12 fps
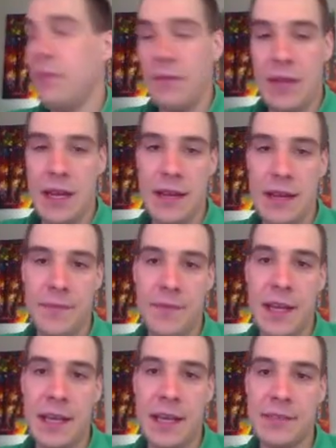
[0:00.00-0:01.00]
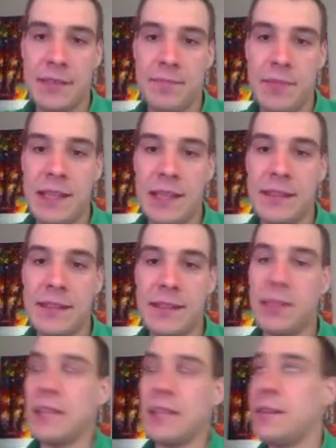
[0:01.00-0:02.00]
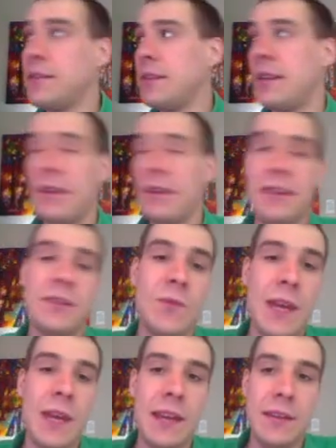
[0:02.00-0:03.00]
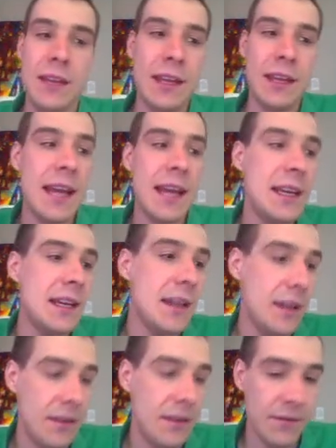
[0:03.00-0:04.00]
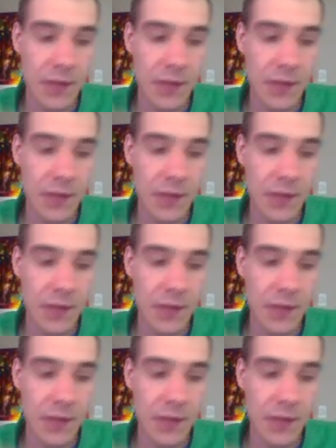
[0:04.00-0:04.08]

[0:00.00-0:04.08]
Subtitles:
has been split in this way, in any kind of